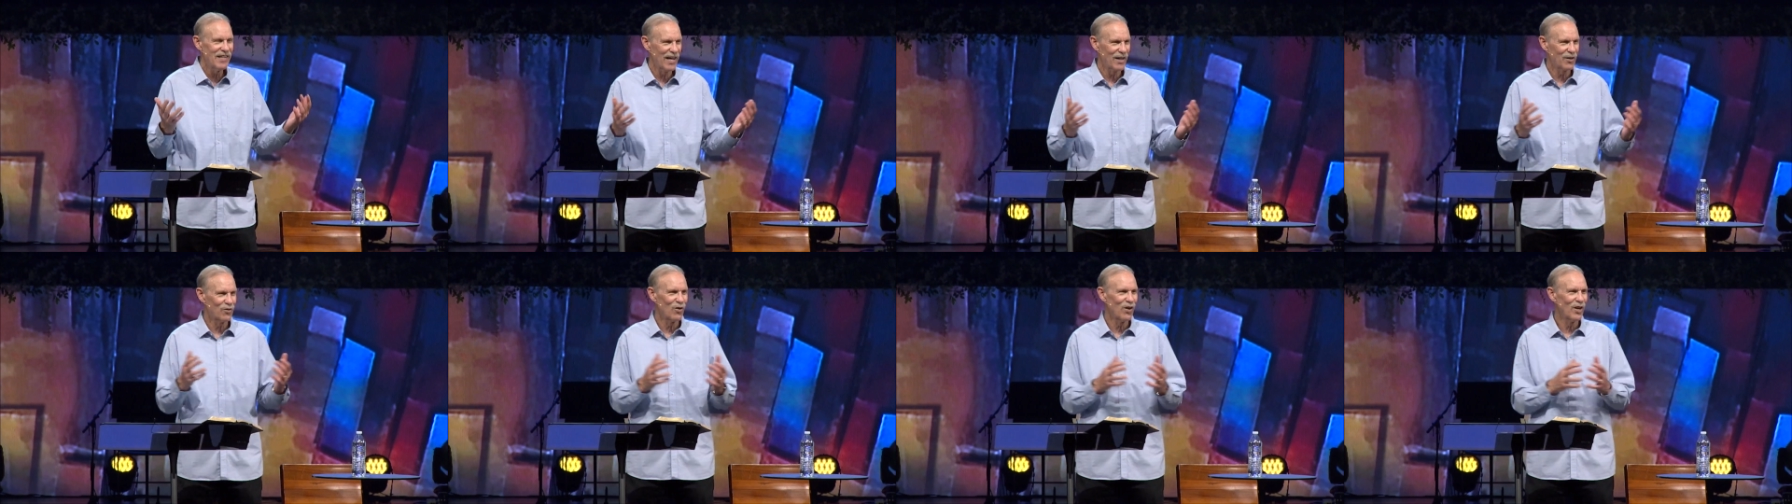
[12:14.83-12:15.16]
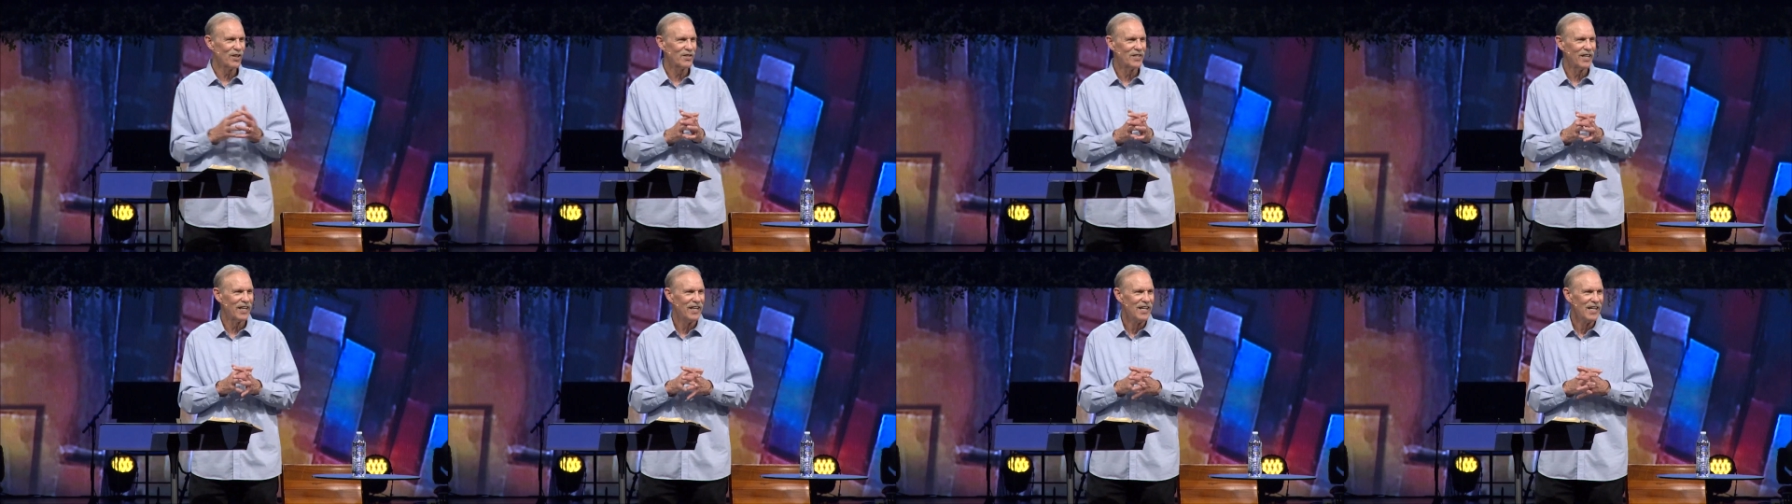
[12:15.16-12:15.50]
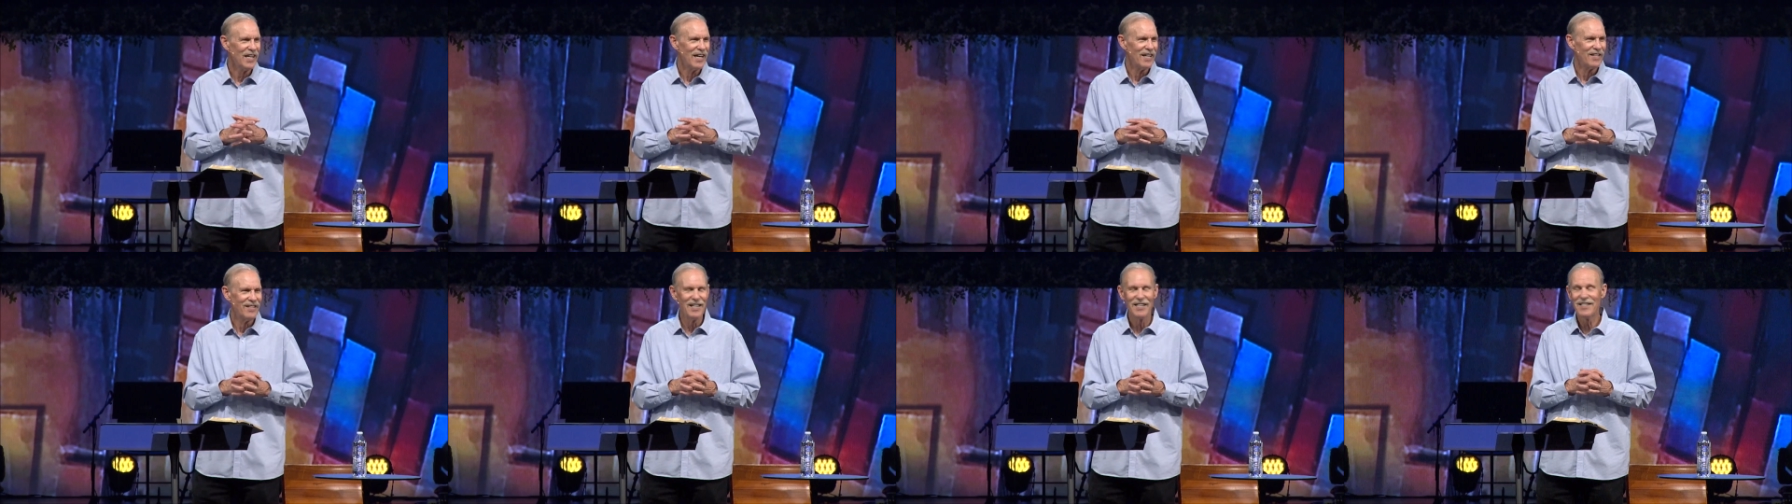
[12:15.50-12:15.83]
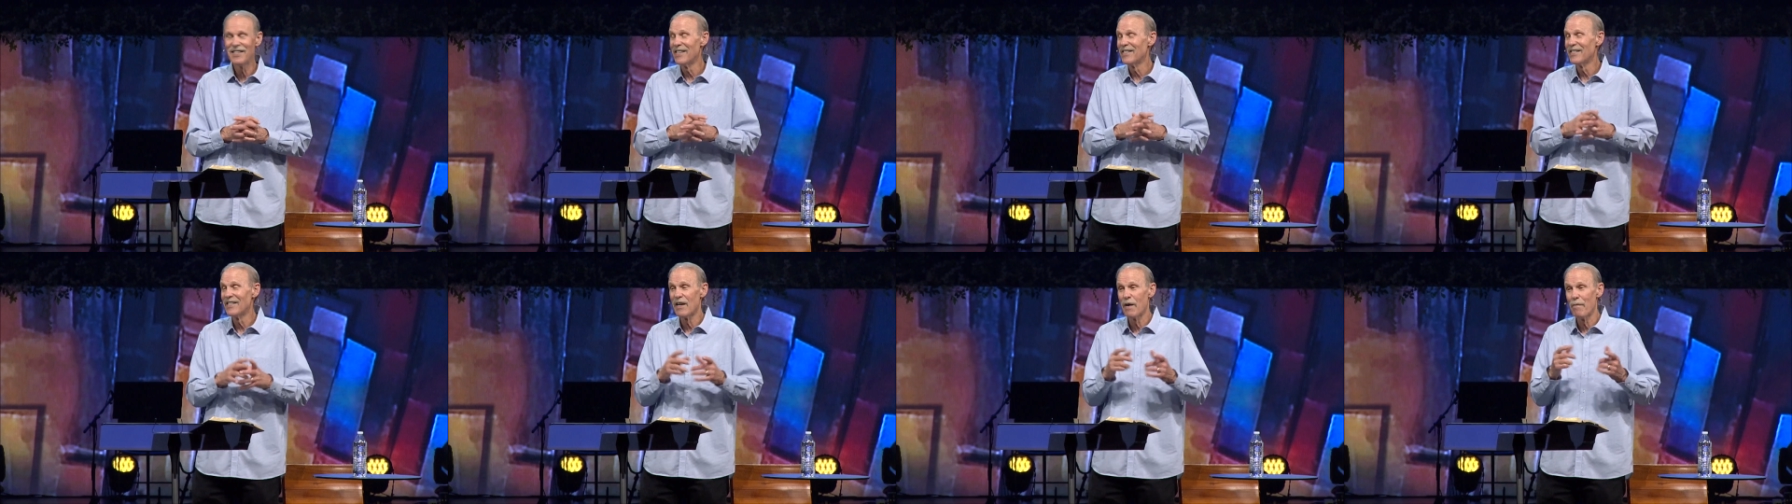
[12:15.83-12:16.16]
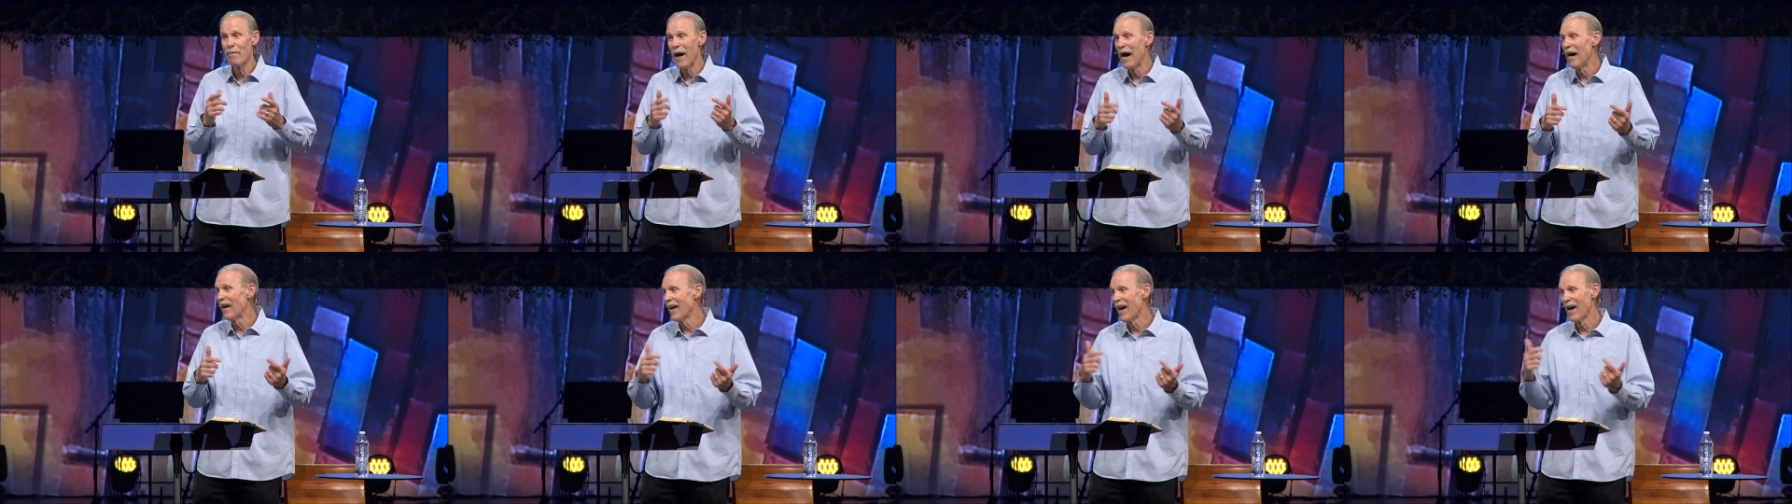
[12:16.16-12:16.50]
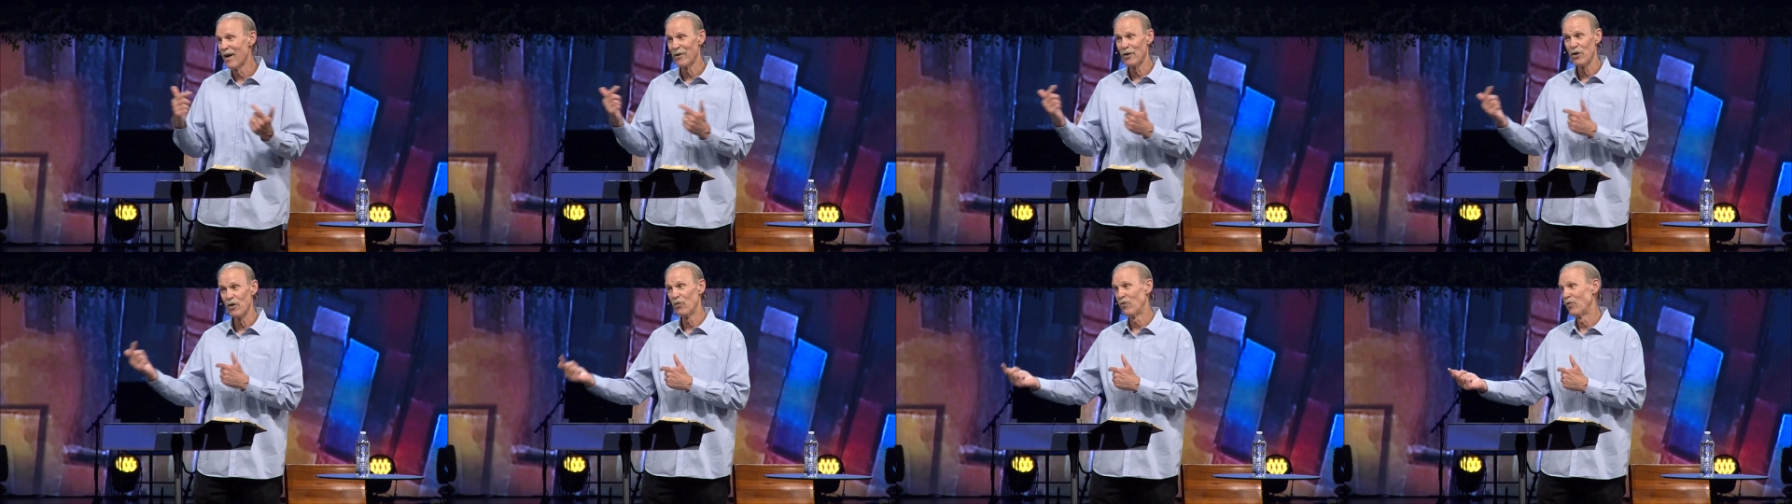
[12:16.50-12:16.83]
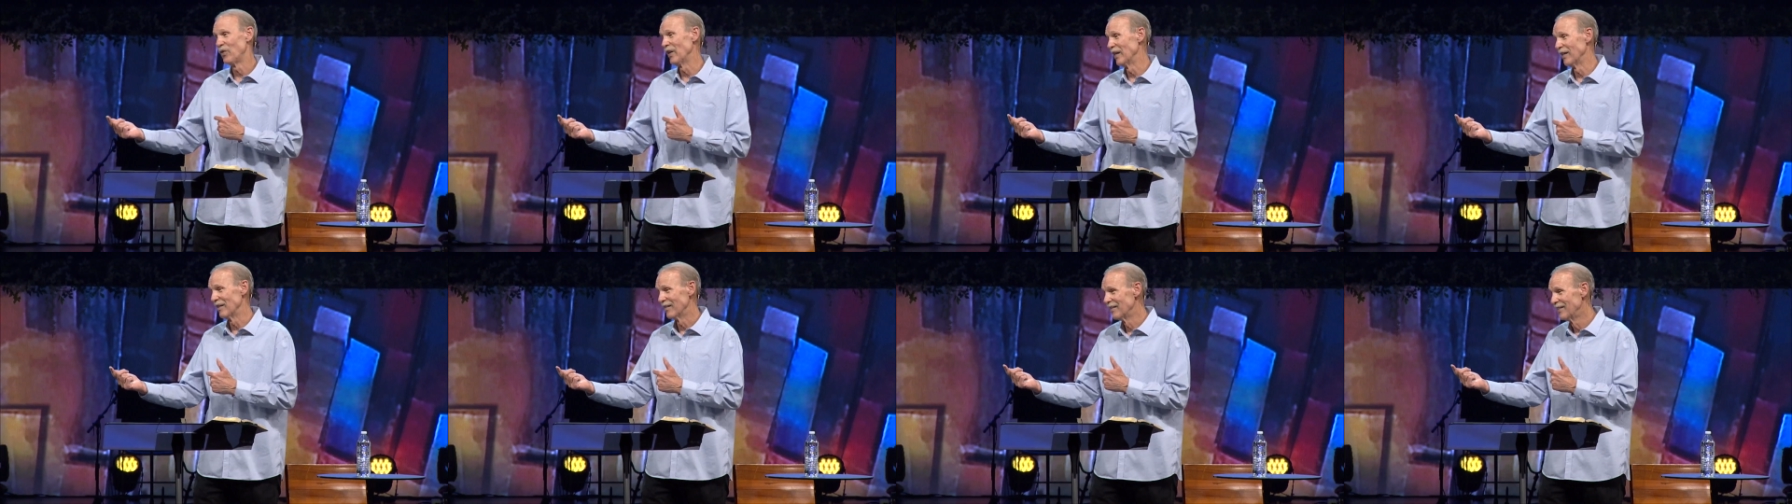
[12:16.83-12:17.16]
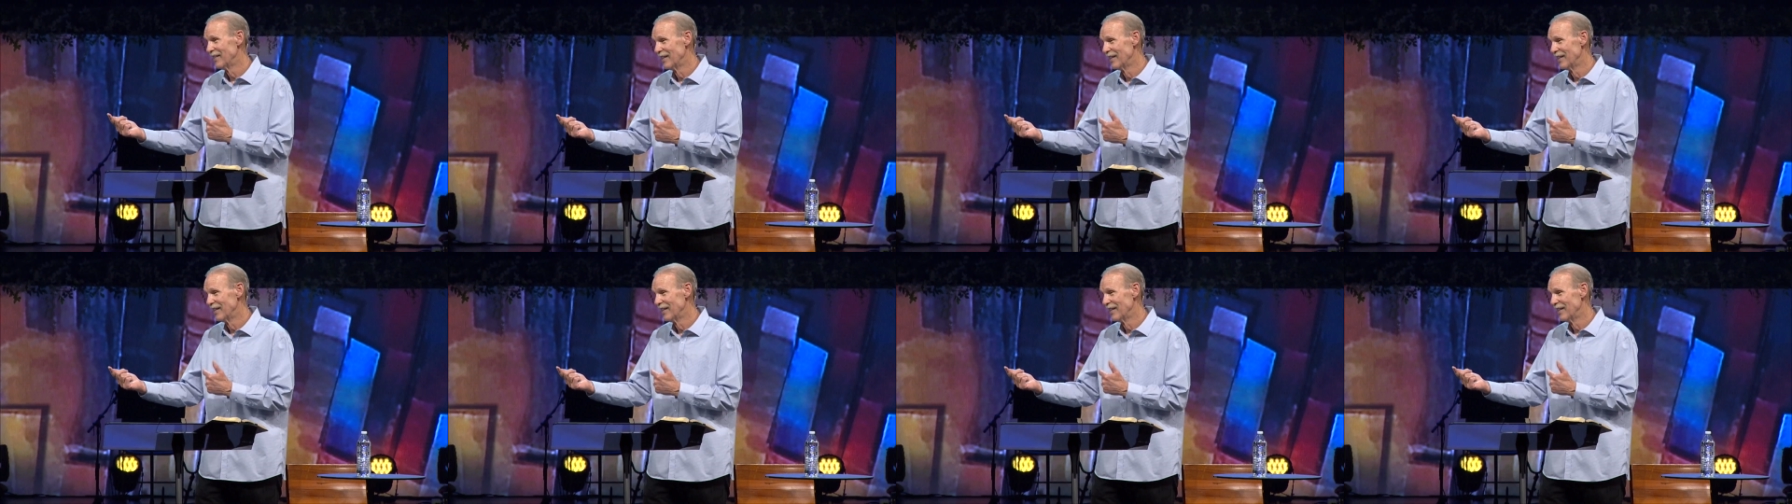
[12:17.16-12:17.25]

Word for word: like royalty. This isn't about how you feel.